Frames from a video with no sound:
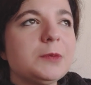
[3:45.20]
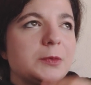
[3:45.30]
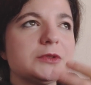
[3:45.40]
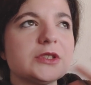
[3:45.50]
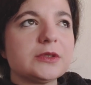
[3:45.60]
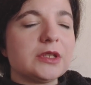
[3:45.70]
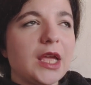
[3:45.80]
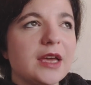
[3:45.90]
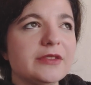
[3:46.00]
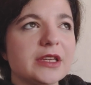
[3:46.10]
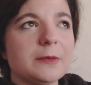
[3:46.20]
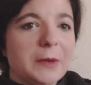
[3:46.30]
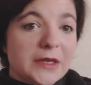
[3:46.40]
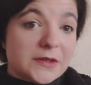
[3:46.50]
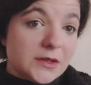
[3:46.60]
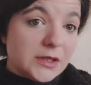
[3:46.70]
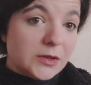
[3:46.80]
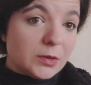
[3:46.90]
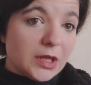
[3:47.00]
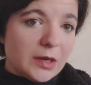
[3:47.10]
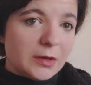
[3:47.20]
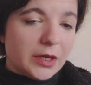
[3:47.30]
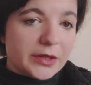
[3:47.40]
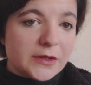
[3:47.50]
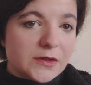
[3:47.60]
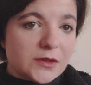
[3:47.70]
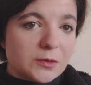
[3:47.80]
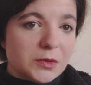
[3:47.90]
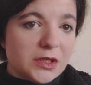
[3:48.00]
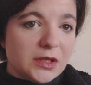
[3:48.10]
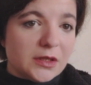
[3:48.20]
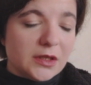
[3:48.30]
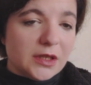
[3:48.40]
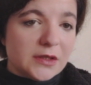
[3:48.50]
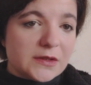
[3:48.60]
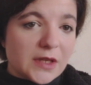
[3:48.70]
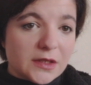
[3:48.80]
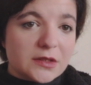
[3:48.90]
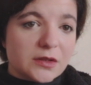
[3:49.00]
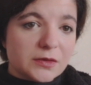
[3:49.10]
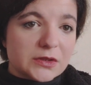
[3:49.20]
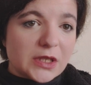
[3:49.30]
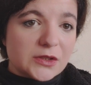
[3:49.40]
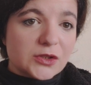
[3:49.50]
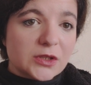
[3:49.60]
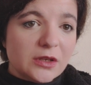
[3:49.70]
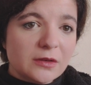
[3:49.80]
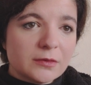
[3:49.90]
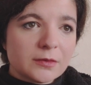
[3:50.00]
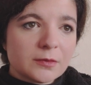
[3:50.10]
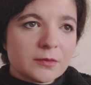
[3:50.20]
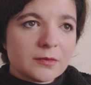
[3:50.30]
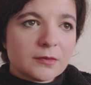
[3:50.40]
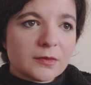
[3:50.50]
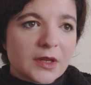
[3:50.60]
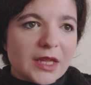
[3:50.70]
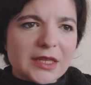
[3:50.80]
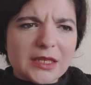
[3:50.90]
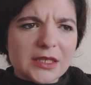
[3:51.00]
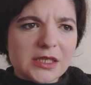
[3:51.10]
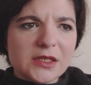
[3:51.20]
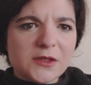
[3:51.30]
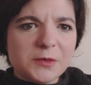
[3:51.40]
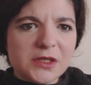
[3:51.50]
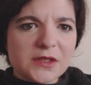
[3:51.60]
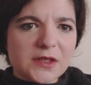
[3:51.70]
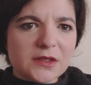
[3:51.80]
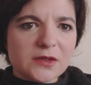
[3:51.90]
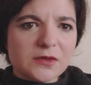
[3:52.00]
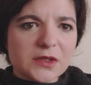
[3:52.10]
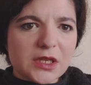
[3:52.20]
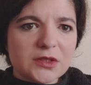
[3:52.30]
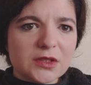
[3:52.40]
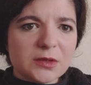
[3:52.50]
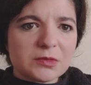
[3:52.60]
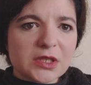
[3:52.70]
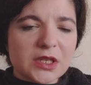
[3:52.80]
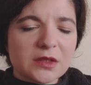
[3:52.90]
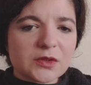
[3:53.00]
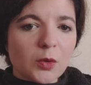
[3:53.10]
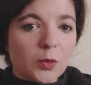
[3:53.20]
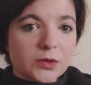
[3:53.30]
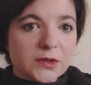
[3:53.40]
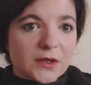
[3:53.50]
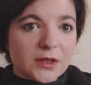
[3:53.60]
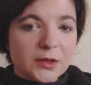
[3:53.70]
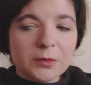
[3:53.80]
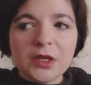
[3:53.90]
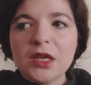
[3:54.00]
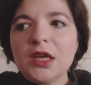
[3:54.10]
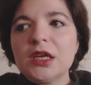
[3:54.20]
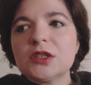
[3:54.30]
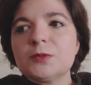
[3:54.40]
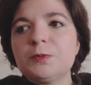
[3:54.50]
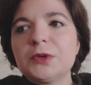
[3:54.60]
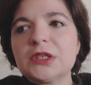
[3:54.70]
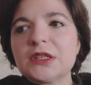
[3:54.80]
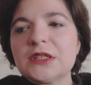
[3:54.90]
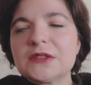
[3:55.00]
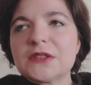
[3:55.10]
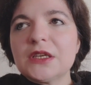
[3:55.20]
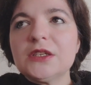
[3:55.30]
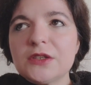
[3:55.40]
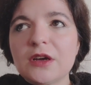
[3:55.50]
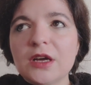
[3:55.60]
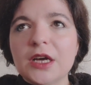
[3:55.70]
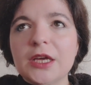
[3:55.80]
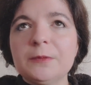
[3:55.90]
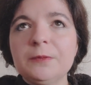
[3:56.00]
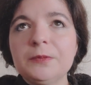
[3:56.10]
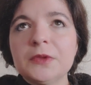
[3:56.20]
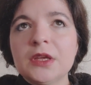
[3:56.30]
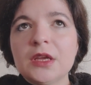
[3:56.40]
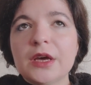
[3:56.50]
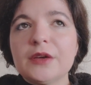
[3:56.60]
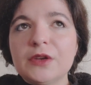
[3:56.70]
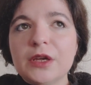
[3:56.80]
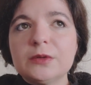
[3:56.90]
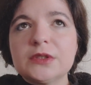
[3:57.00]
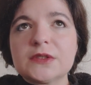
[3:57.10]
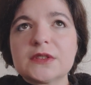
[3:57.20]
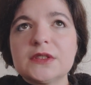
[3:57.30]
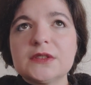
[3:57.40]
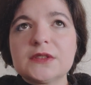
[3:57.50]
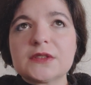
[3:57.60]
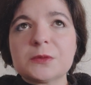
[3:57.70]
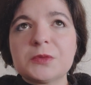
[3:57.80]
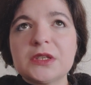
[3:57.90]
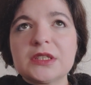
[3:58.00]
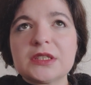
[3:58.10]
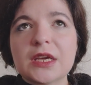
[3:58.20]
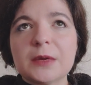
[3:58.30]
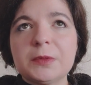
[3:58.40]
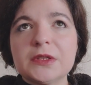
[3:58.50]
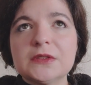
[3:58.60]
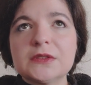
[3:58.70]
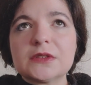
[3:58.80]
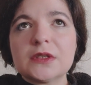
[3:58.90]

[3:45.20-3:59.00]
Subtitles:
don't have the capacity to allow others to be in the center of attention, and they need to be the center of attention themselves all the time. But at the same time, I've noticed this is something that happens